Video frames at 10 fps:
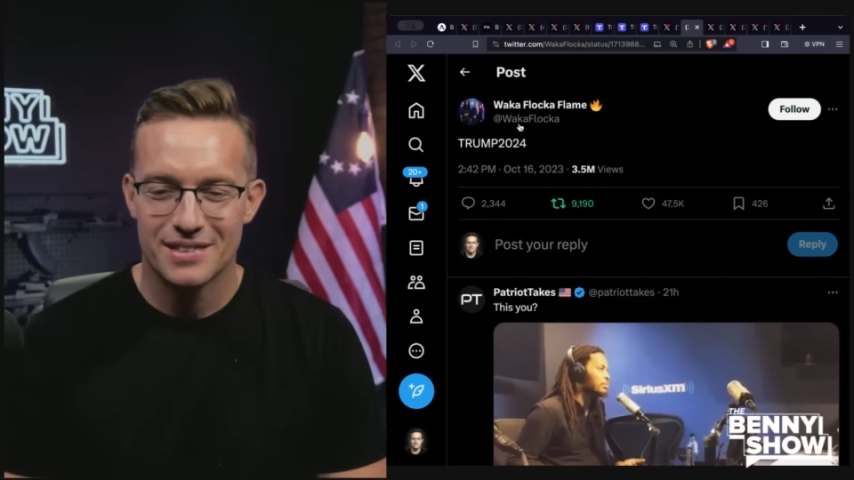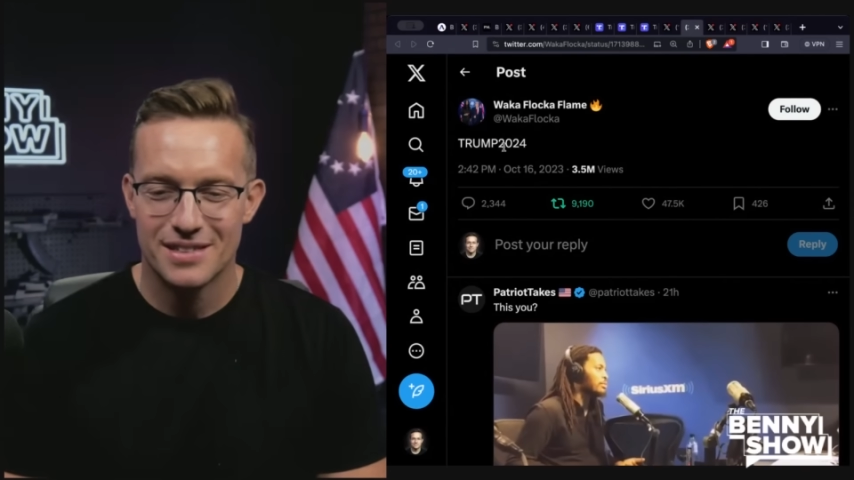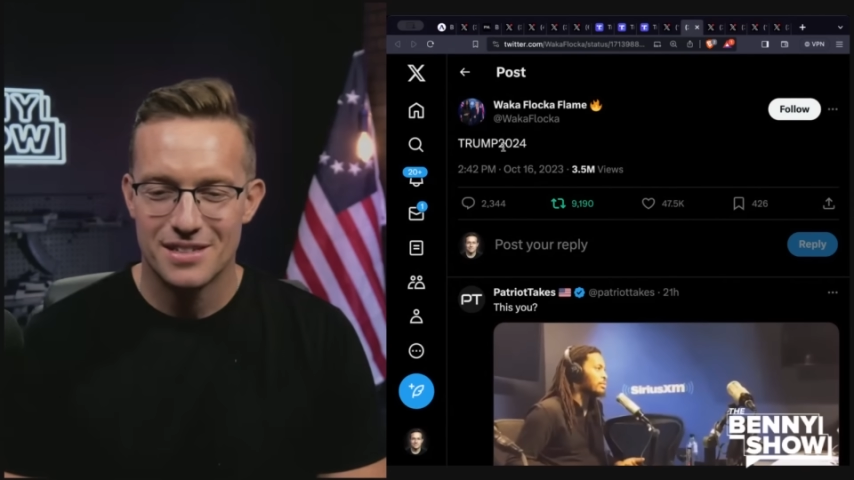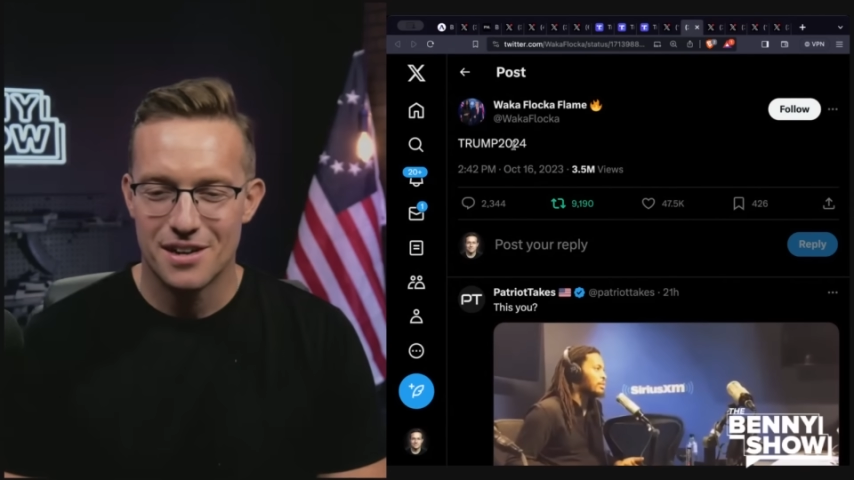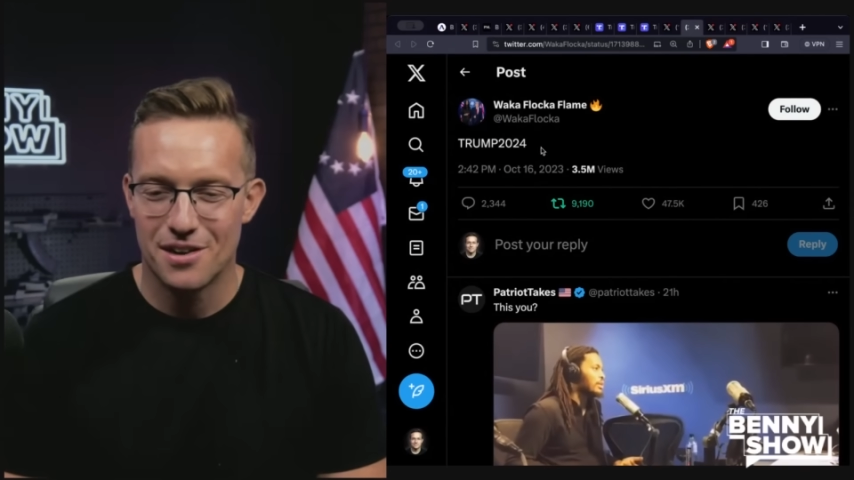
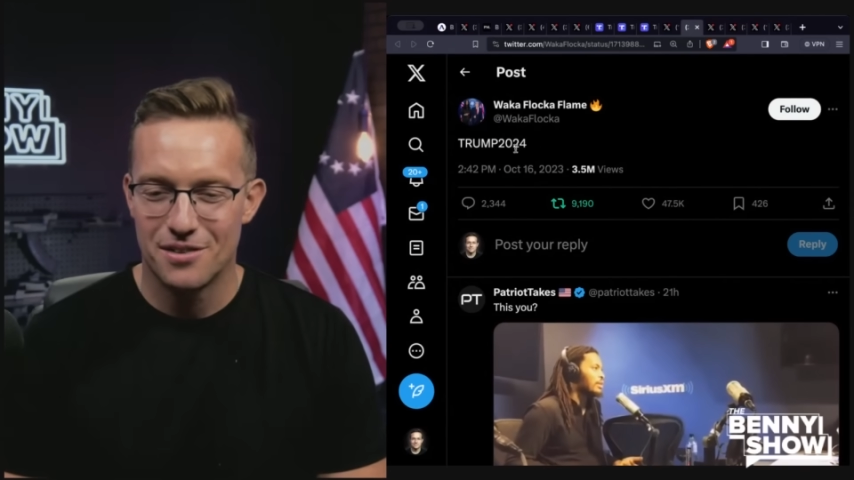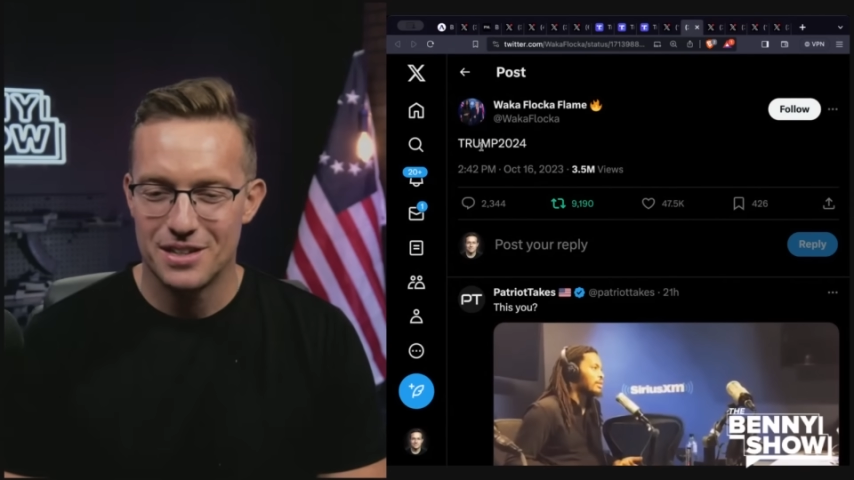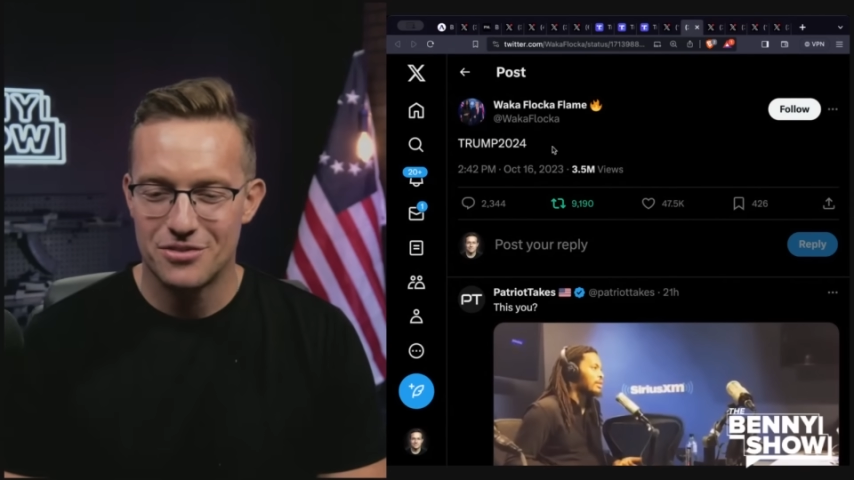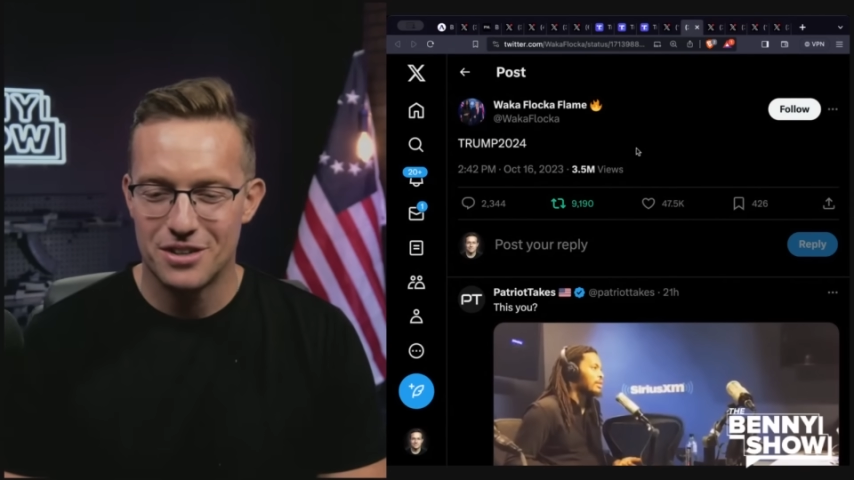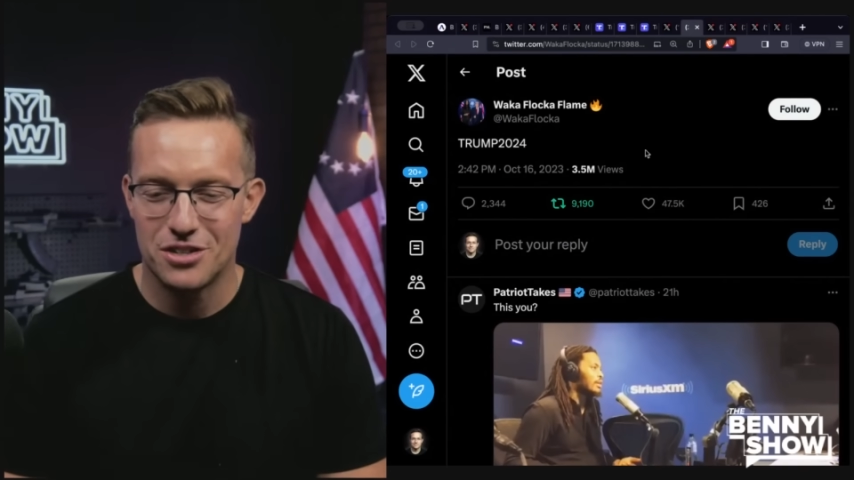so he
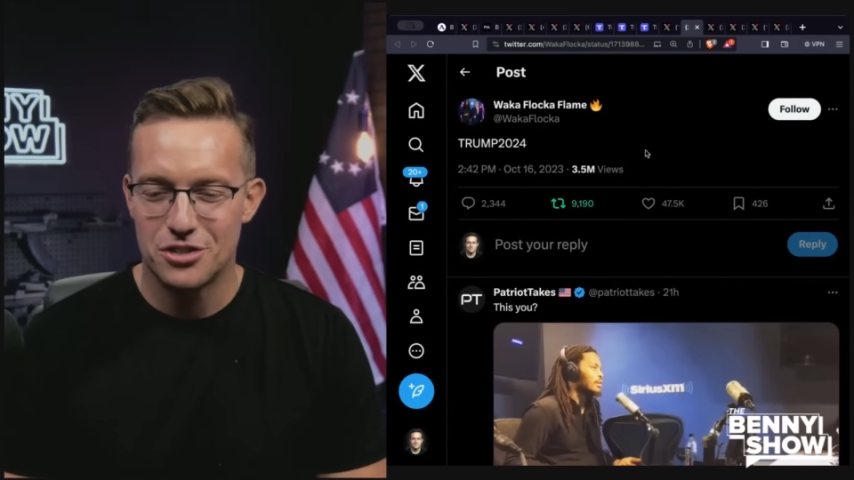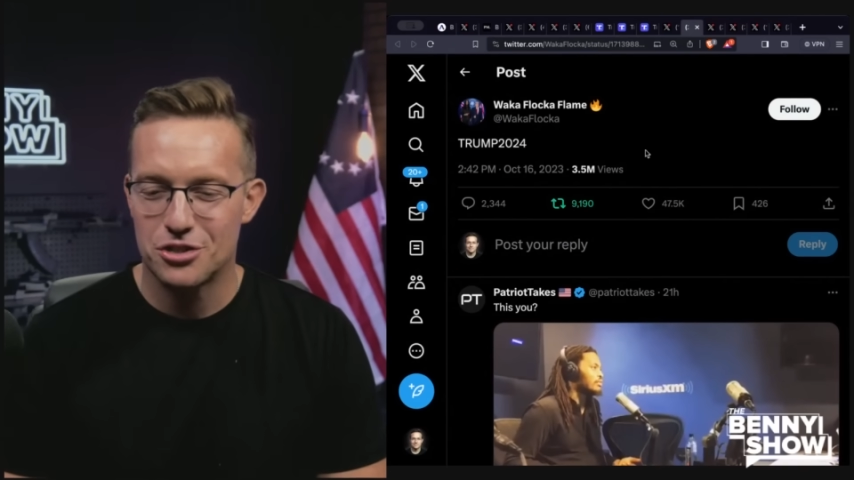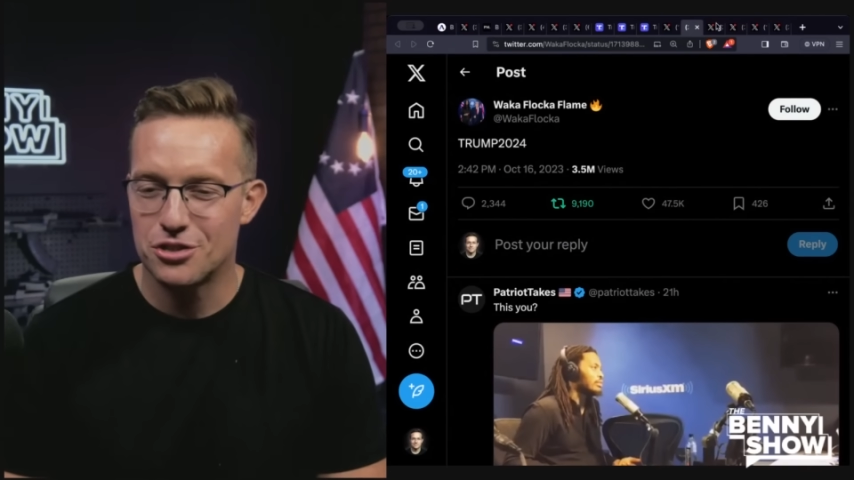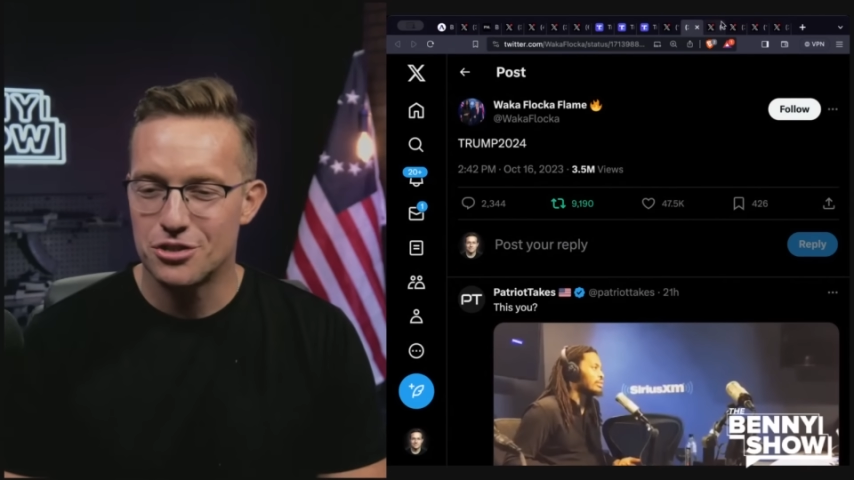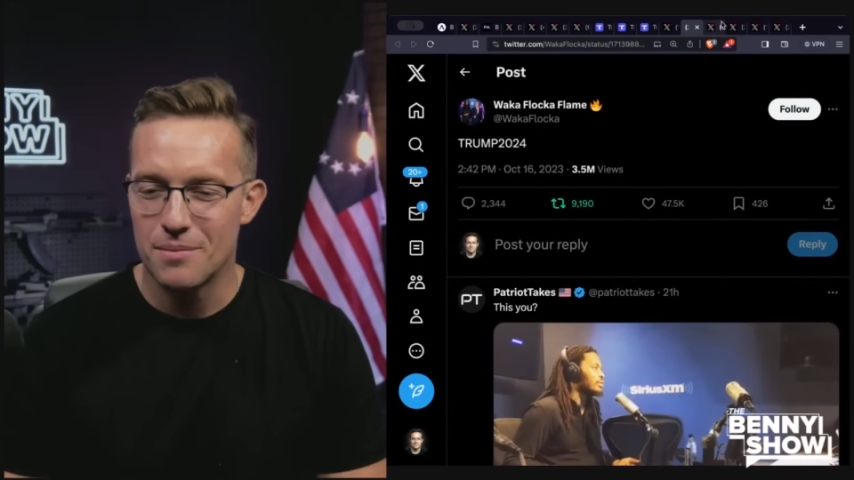tweeted
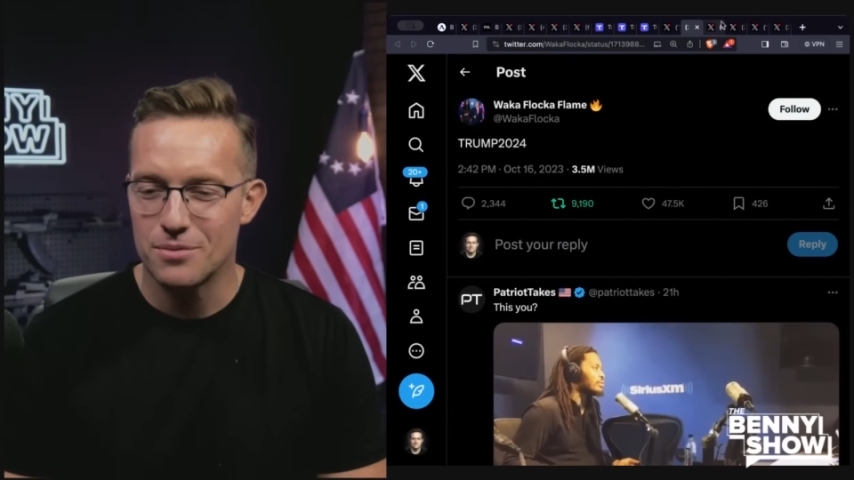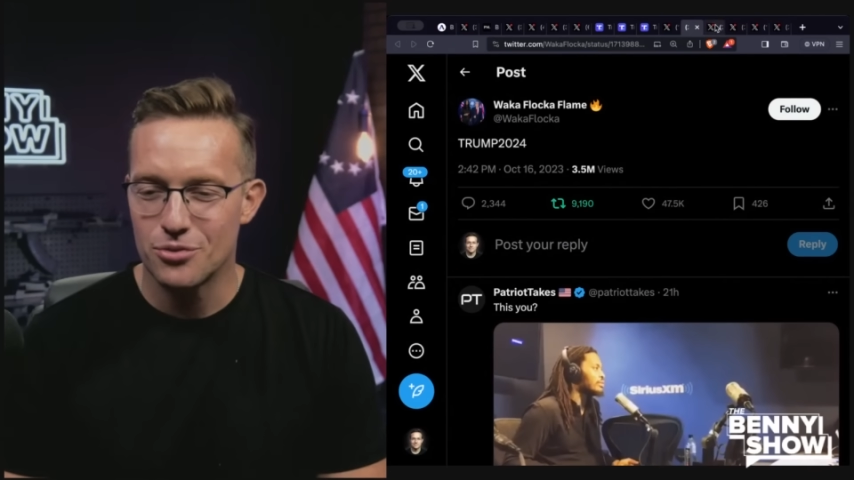Trump